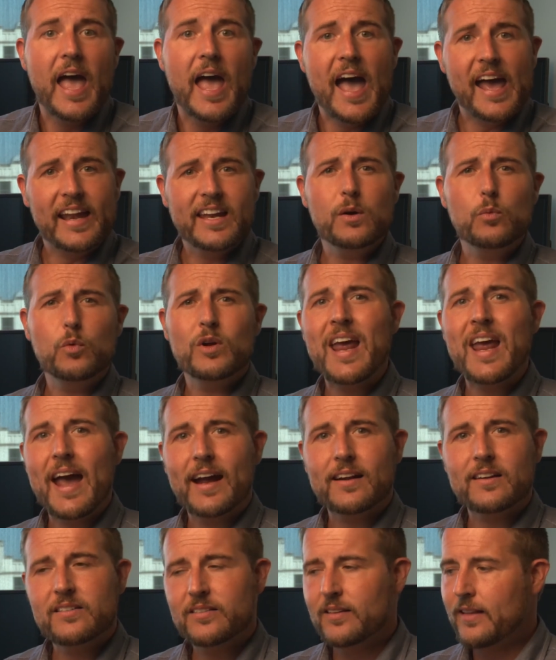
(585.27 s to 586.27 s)
And it would
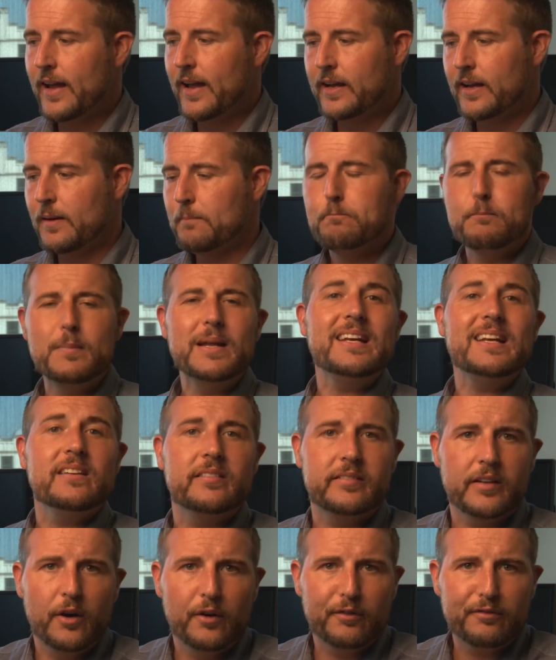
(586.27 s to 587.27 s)
act as like a mini
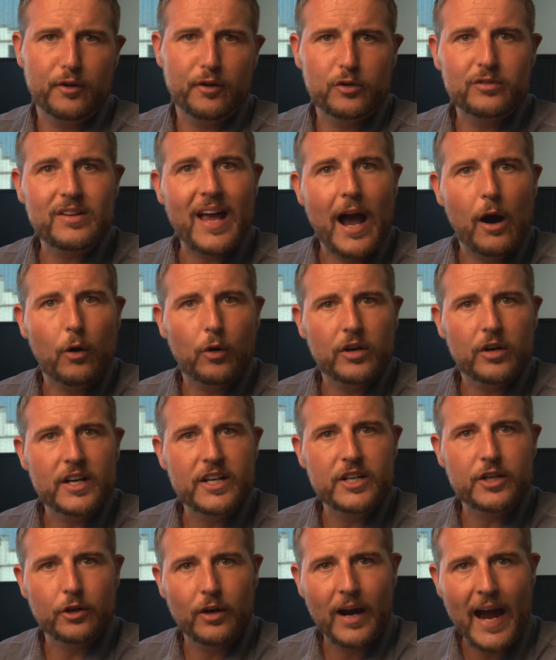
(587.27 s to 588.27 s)
cell phone tower
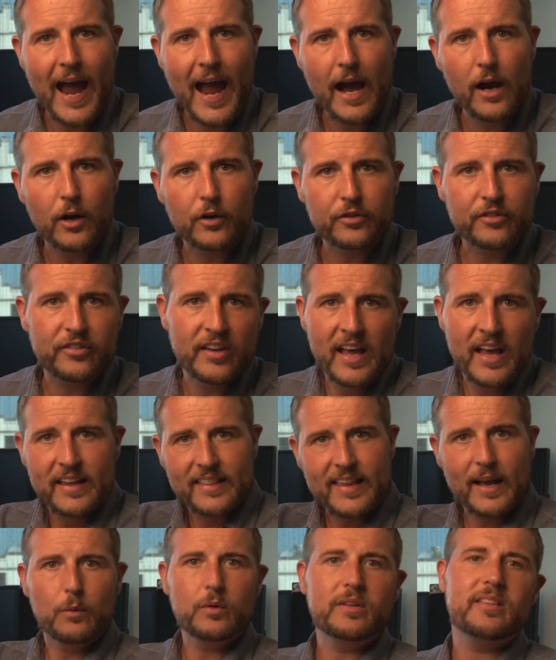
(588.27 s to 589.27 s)
in your house
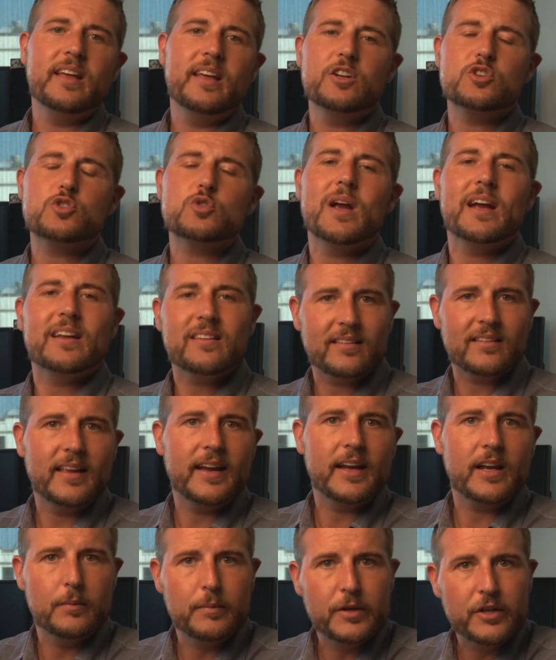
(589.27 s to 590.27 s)
that would then
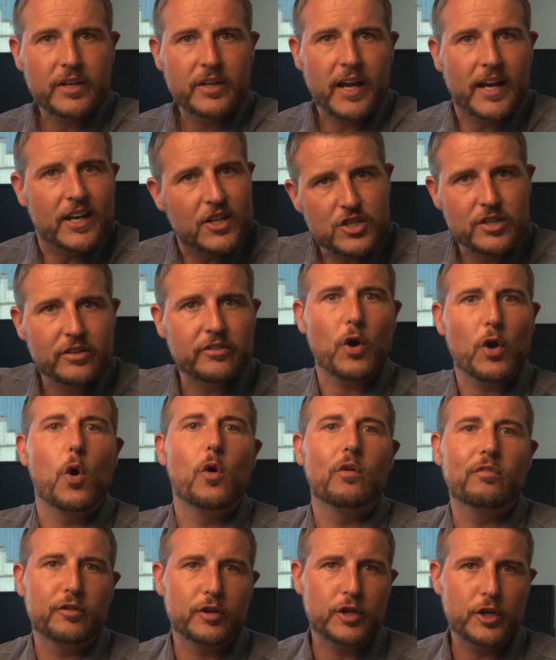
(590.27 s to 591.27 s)
translate communications
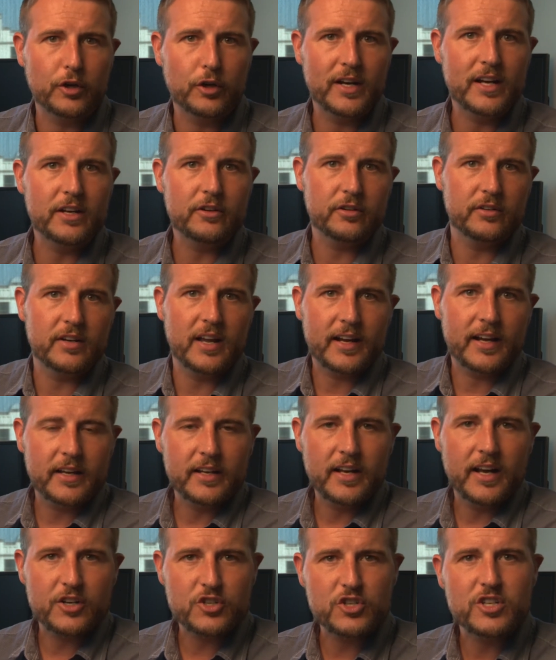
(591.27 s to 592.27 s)
over your internet
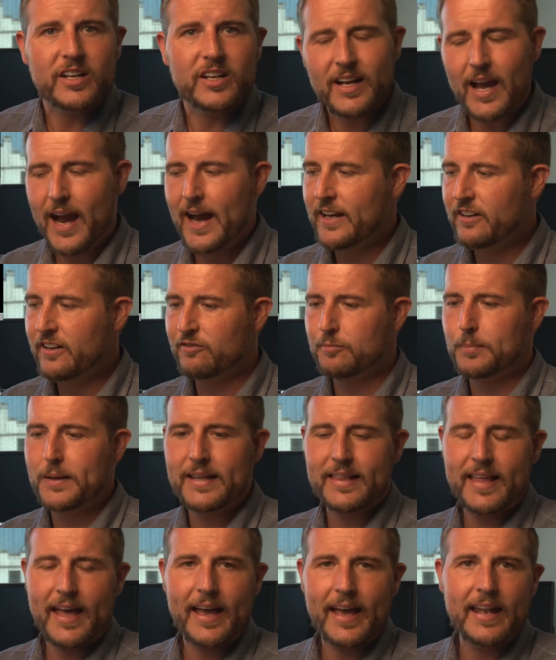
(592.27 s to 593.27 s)
connection and kind of
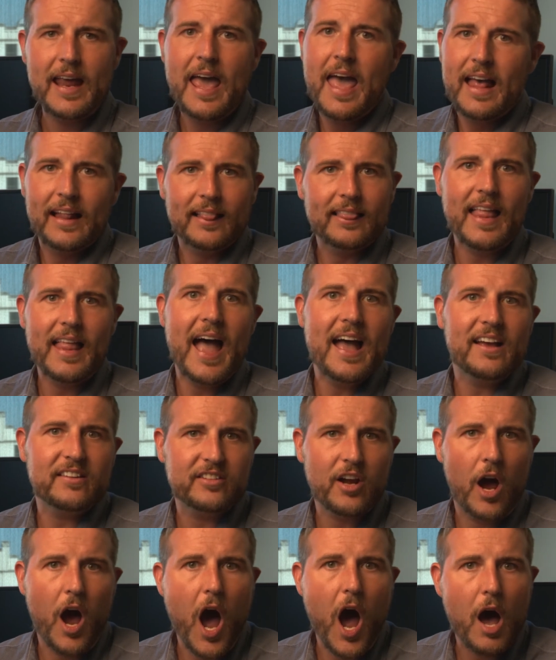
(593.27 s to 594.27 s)
be that
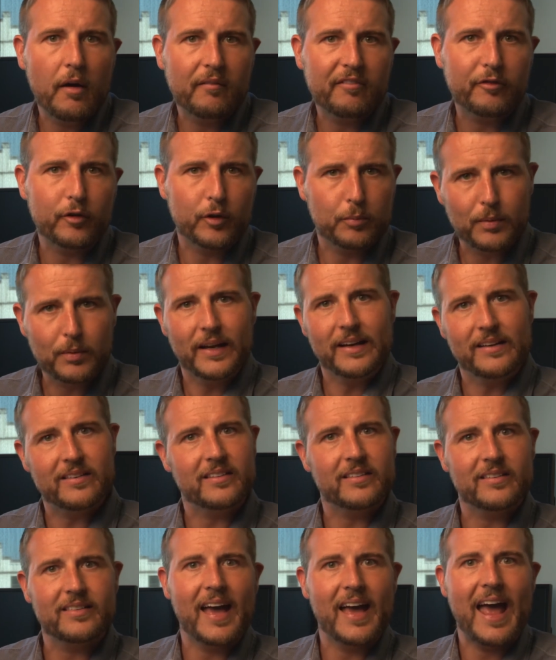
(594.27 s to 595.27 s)
last hop for
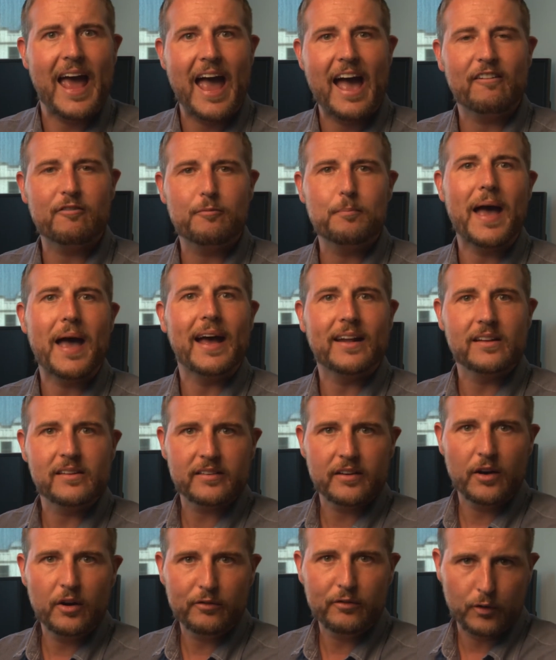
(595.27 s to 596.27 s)
places that have bad
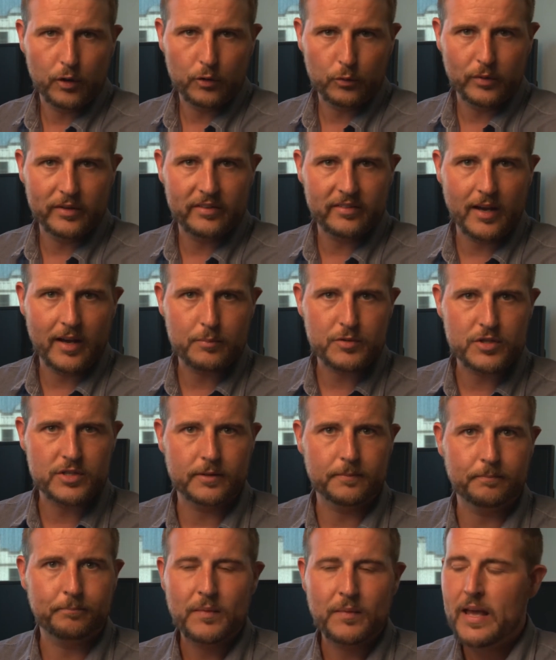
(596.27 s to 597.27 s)
cell phone reception.